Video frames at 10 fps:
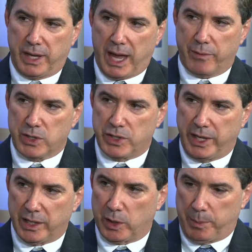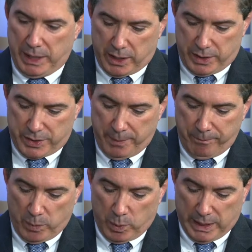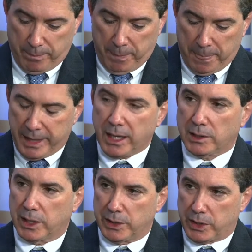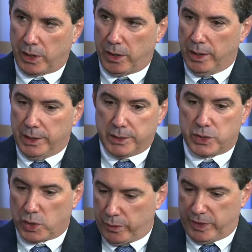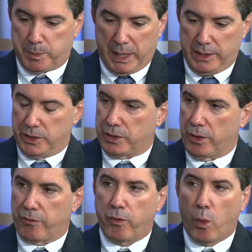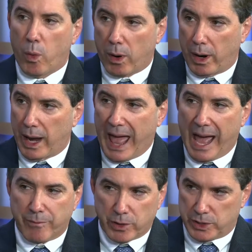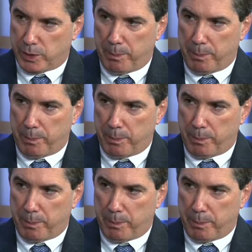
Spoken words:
the average dealer because, well, take a look at their service pages, 4 average